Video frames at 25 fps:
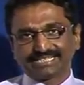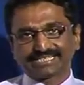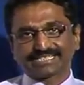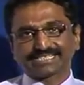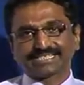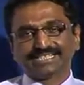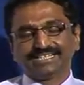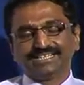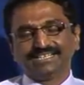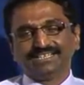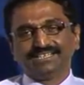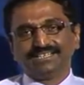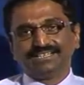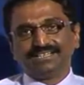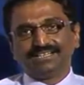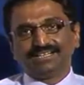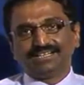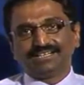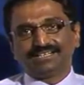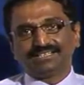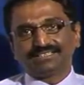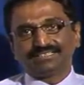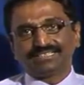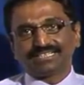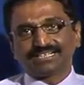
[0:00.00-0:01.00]
is
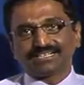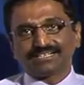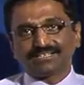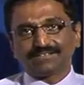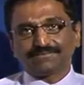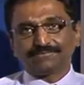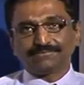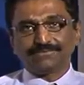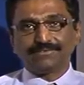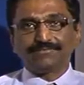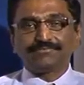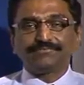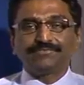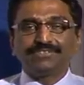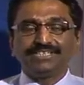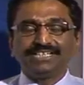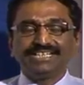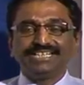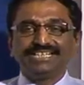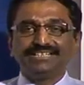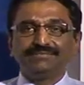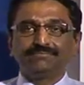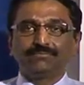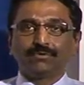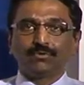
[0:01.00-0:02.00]
there are
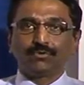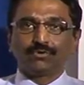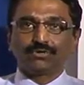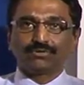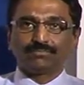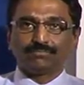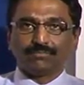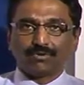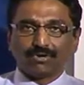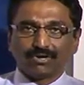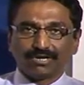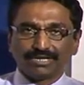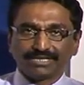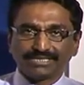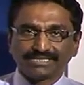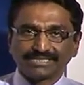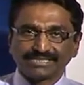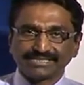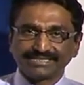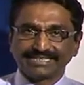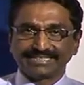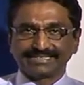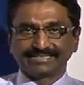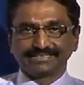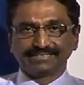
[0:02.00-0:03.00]
15 more boys
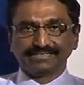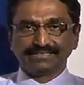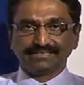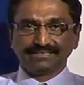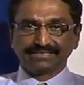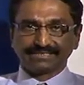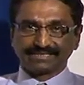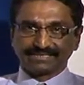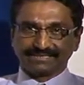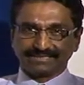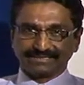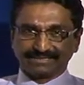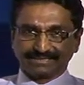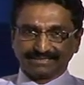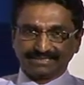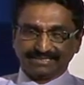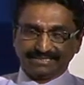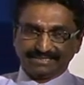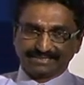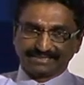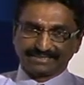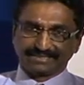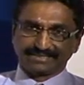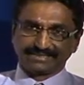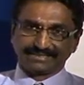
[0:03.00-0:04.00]
than girls in the
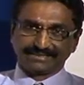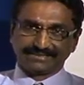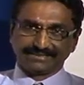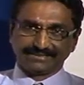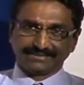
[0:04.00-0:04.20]
class.